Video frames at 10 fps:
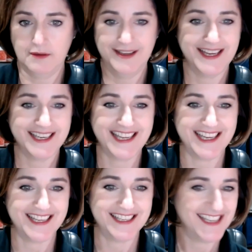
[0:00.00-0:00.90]
And
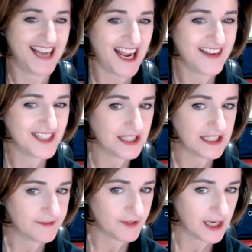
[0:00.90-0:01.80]
again,
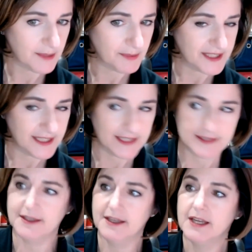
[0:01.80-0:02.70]
clean for a couple days.
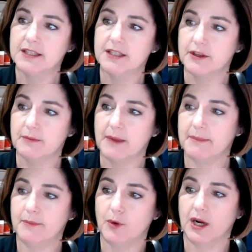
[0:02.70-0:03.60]
So there might
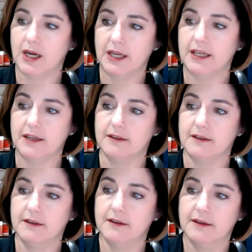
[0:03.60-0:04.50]
be more on here
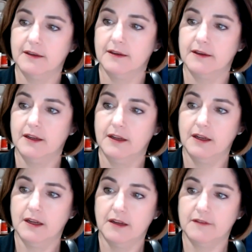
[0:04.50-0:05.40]

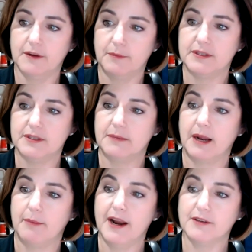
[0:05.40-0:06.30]
from using
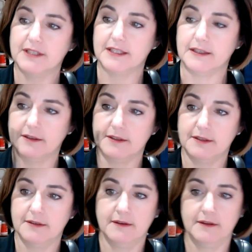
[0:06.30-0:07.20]
my brow tint
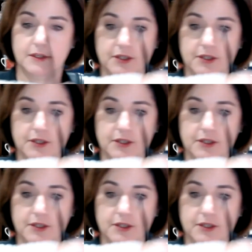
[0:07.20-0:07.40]
in just